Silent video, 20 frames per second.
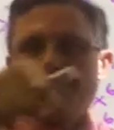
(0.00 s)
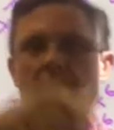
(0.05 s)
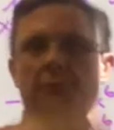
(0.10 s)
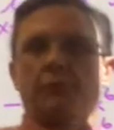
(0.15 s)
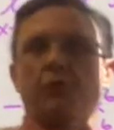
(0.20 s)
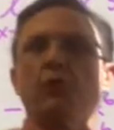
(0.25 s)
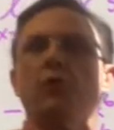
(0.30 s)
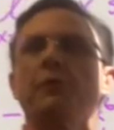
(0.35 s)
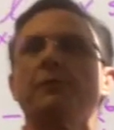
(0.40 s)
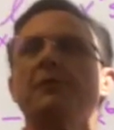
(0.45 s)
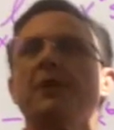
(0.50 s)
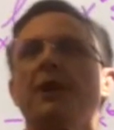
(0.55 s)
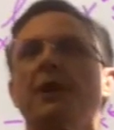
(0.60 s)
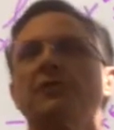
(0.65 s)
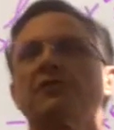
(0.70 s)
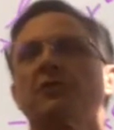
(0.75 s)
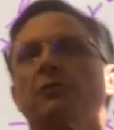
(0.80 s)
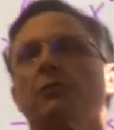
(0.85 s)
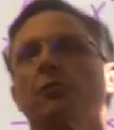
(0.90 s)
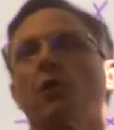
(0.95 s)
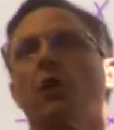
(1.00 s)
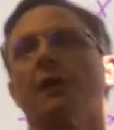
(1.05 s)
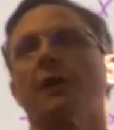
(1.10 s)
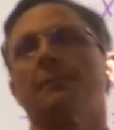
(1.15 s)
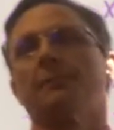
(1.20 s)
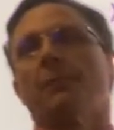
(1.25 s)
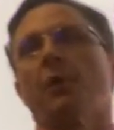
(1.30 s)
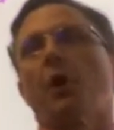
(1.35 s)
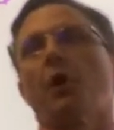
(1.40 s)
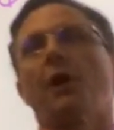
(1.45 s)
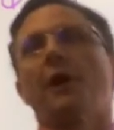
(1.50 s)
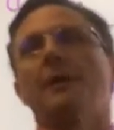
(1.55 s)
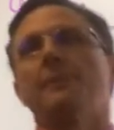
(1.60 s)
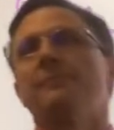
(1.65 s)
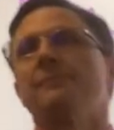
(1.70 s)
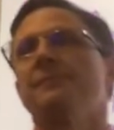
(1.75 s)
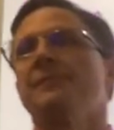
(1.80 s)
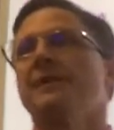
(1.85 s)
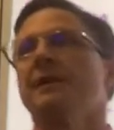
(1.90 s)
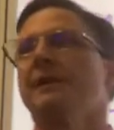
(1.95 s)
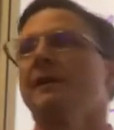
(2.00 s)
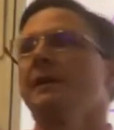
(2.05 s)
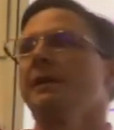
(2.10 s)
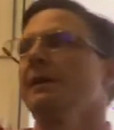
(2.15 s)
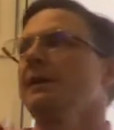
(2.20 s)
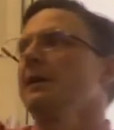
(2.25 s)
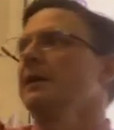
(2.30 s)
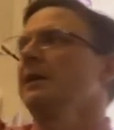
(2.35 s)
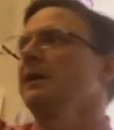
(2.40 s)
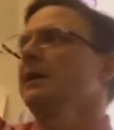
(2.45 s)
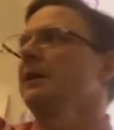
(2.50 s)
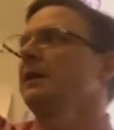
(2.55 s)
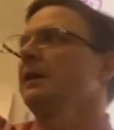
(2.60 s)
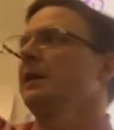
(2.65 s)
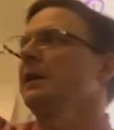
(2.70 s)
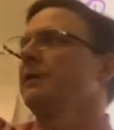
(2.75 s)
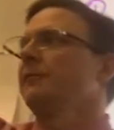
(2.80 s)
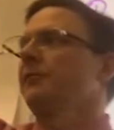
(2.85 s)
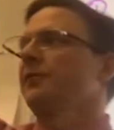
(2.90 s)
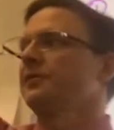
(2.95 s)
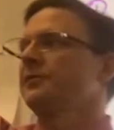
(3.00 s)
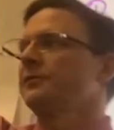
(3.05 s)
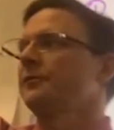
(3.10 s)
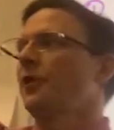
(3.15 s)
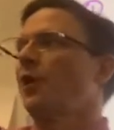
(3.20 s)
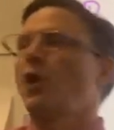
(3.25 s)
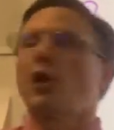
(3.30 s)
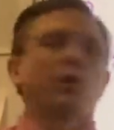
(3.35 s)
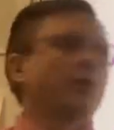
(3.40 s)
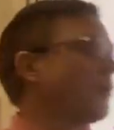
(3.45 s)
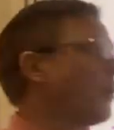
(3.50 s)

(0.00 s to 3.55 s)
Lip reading: Prove there is a root. All right. First of all,